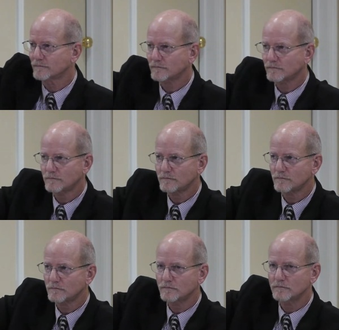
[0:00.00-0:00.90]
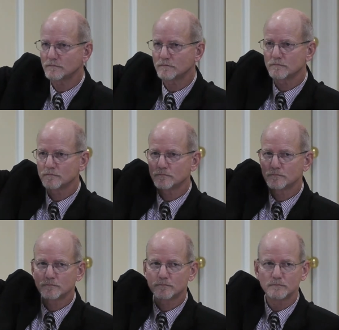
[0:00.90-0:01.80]

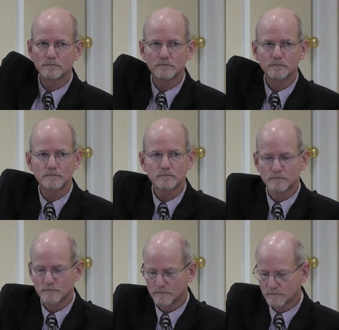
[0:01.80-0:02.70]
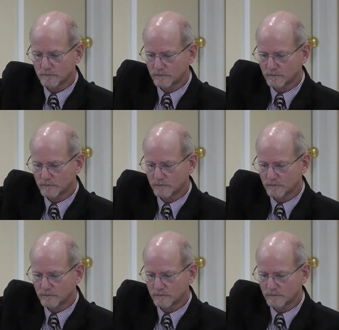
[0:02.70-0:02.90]
Nobody speaks.